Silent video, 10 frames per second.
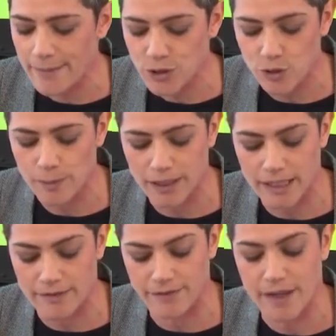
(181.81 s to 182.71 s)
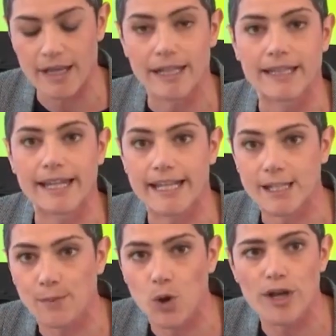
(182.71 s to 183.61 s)
to believe that
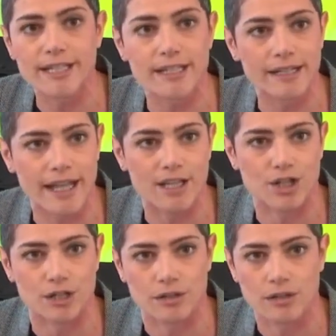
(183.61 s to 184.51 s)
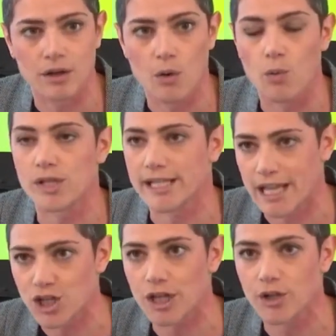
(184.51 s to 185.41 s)
exploiting nature was
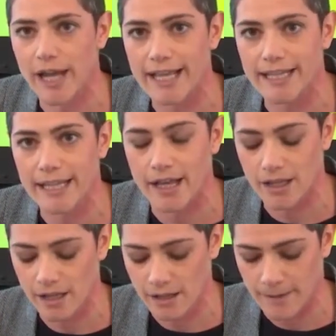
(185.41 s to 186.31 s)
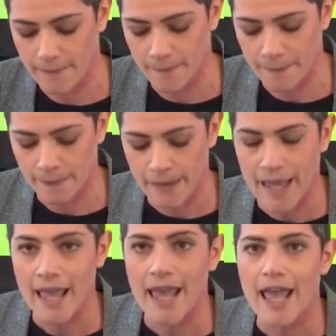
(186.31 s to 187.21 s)
such a good idea.
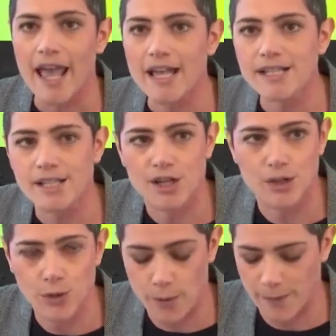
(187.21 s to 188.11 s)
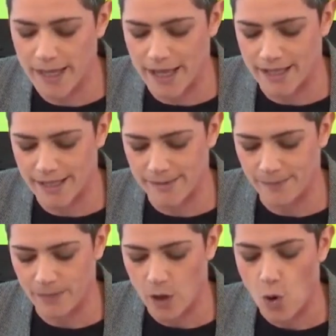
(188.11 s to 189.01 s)
As Europeans,
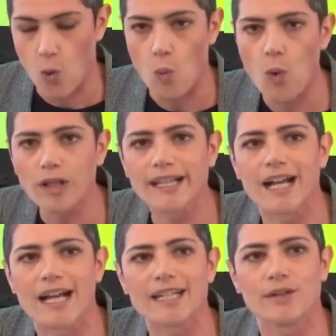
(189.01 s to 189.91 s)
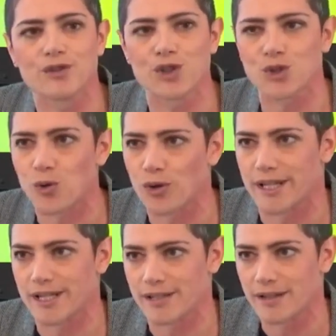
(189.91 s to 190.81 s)
what kind of
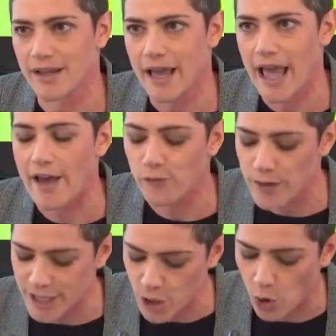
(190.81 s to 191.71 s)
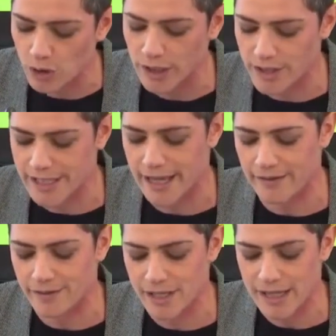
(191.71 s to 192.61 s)
stories have we told
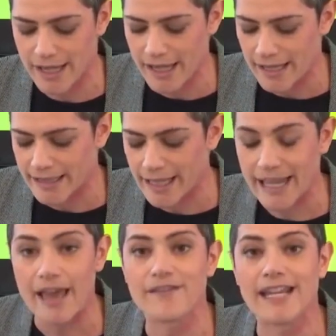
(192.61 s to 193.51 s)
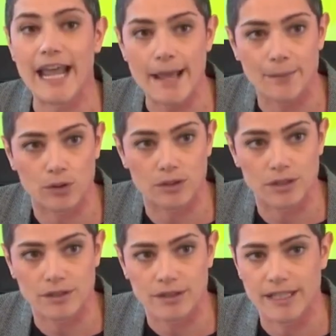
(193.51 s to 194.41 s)
ourselves that have enabled
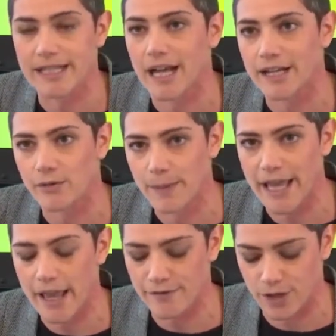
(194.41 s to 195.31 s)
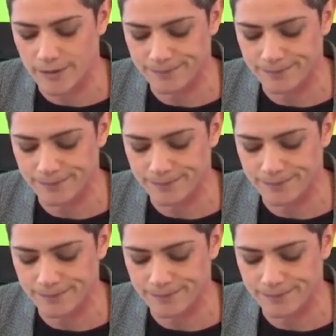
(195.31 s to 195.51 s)
this kind of behavior?